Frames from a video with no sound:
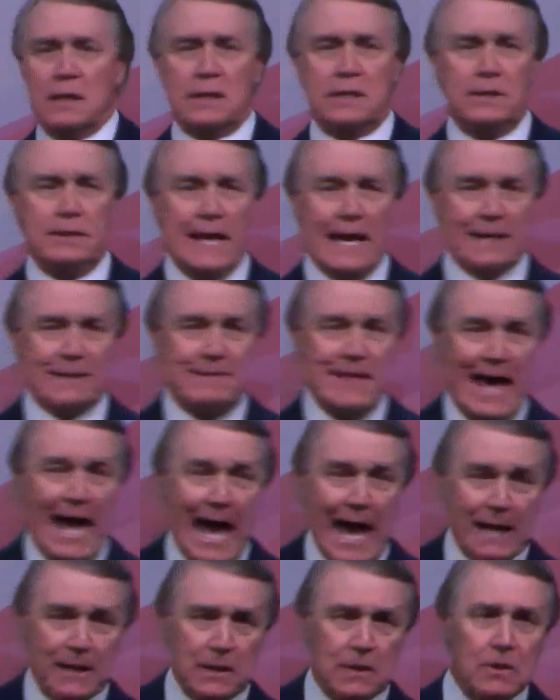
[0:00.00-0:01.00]
Connect
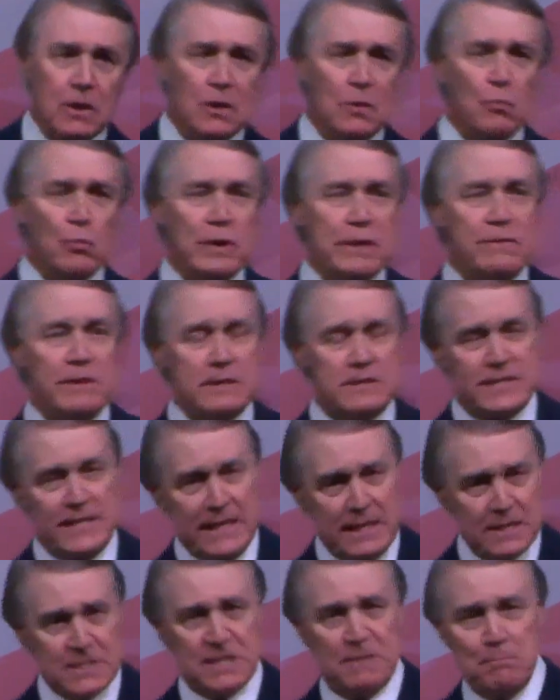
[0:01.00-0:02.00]
that with the
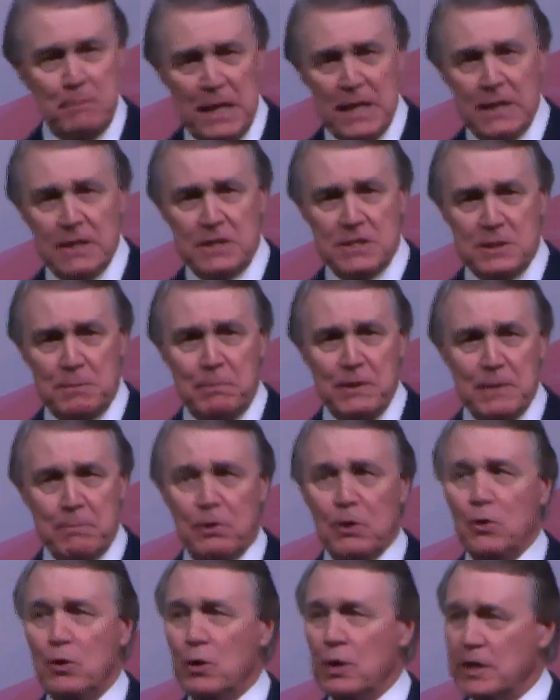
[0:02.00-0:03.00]
tens of millions of
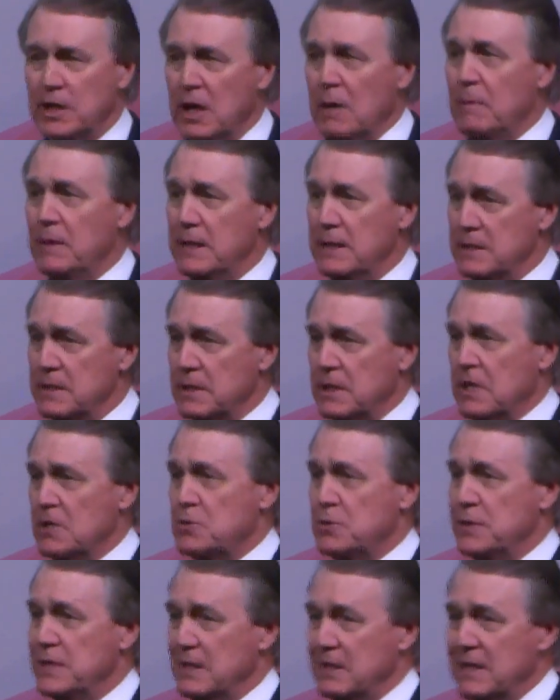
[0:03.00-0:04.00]
people who are coming into the
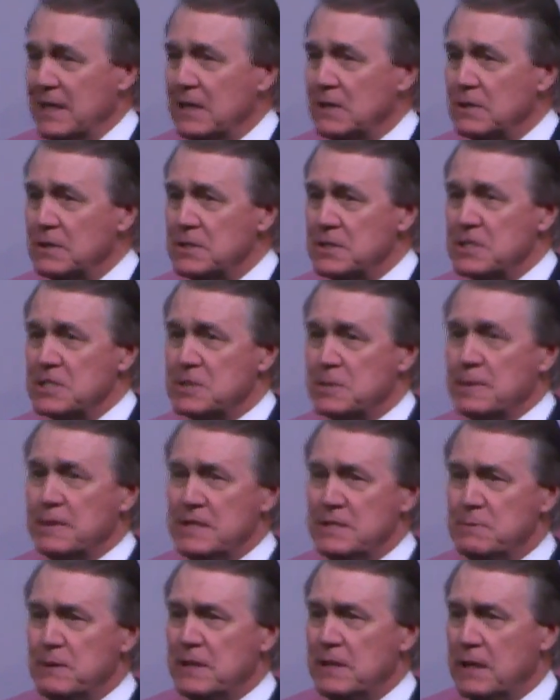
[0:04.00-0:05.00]
country illegally since
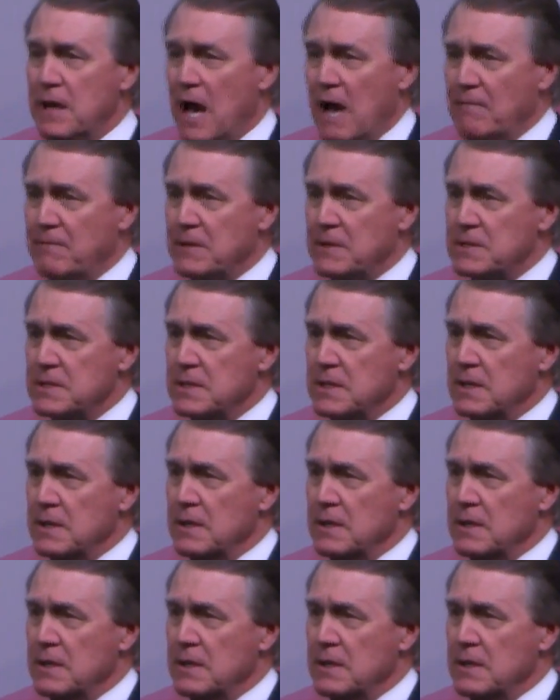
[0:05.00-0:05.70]
he's been in office.